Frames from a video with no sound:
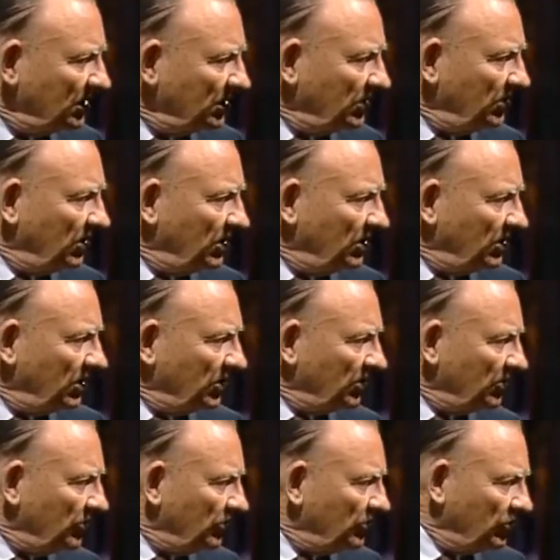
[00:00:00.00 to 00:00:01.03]

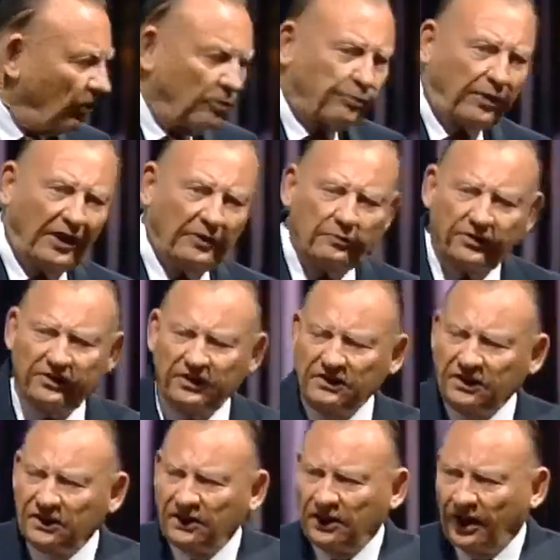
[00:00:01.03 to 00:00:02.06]
You don't play with it.
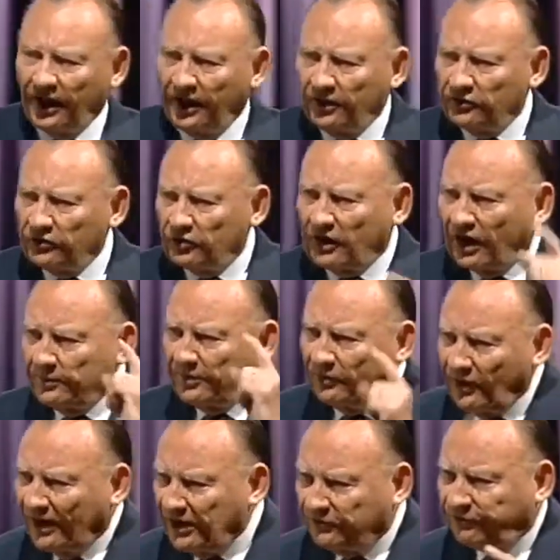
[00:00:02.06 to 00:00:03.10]
You got to be
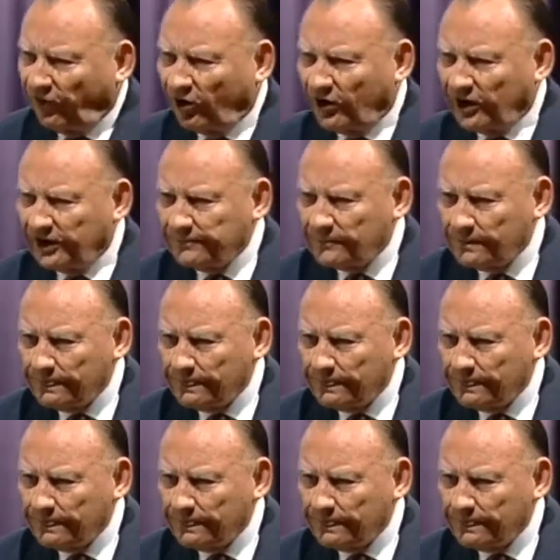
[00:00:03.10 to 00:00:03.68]
ready for it.